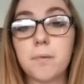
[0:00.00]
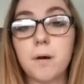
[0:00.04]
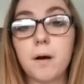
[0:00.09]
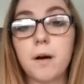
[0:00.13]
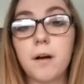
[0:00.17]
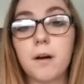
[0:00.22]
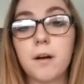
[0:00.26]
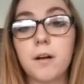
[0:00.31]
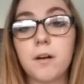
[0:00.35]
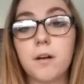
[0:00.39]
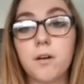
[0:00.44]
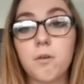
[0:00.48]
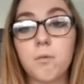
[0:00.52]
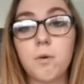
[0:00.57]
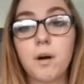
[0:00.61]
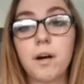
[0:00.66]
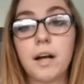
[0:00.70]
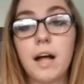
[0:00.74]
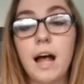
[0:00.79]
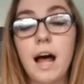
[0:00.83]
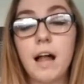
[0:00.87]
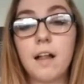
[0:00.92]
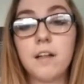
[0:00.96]
But
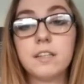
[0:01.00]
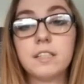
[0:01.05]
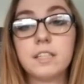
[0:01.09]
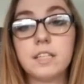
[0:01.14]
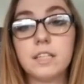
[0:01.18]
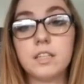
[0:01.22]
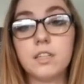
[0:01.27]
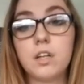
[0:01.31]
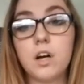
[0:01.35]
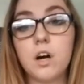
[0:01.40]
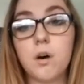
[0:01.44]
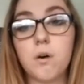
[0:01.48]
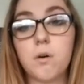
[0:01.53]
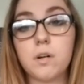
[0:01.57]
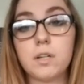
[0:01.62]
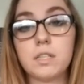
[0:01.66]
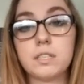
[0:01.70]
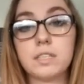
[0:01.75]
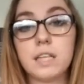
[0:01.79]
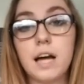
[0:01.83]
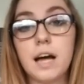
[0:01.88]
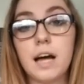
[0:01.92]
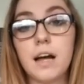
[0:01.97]
what Allie didn't know
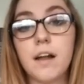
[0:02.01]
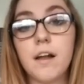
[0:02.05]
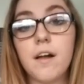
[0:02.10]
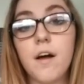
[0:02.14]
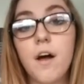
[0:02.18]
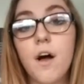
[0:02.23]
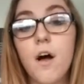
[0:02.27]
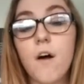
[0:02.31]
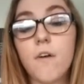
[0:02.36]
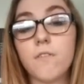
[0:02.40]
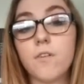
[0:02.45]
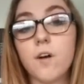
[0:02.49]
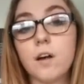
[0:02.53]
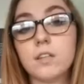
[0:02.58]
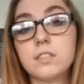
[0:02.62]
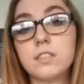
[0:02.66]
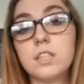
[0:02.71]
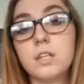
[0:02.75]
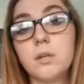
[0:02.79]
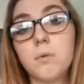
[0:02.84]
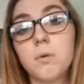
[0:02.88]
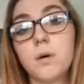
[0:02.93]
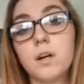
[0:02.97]
is that
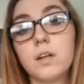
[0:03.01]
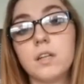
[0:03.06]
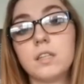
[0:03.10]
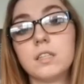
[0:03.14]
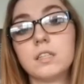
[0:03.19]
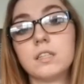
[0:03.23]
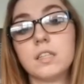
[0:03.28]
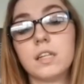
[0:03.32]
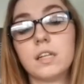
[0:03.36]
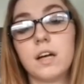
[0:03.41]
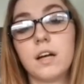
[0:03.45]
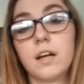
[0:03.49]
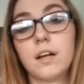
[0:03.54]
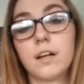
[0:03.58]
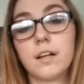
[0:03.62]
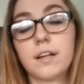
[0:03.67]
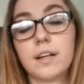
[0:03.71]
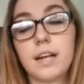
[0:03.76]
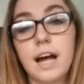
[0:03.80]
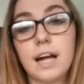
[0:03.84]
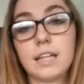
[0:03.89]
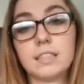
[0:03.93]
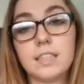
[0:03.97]
Frosty was
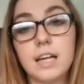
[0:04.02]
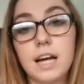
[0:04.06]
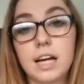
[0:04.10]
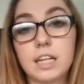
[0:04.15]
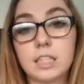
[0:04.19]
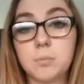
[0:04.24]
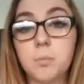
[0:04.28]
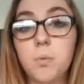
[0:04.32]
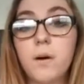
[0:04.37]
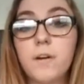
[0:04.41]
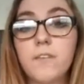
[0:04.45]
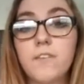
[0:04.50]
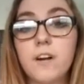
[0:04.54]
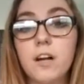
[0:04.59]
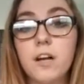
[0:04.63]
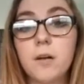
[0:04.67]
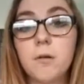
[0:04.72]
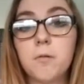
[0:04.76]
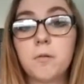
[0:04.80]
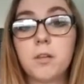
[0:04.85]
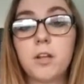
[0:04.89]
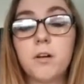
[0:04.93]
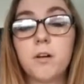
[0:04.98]
Kat's
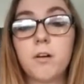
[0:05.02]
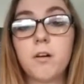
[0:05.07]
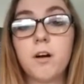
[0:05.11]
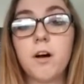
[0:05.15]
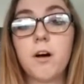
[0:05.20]
ex-boyfriend.